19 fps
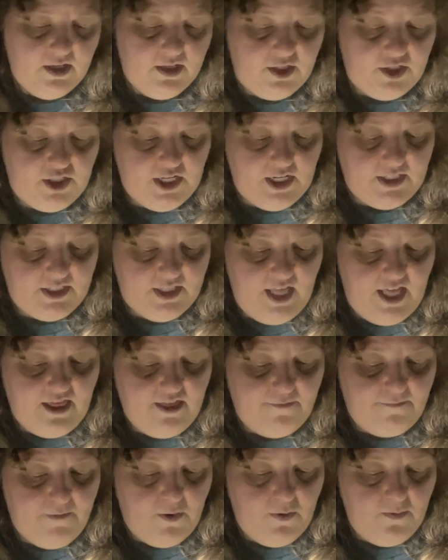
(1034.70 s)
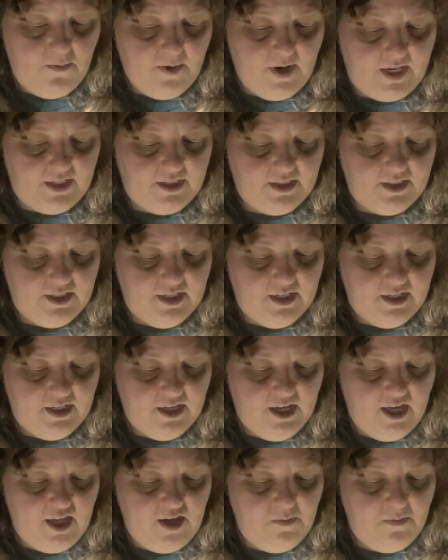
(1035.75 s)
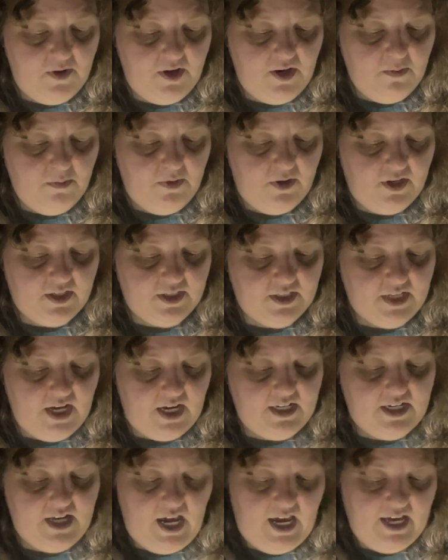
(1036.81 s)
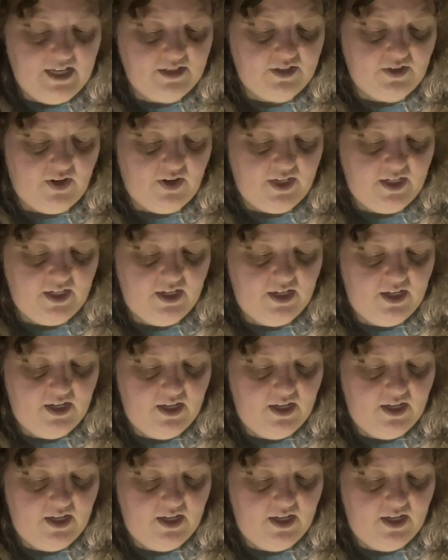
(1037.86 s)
Just then the phone rings, and you put your book aside to answer it.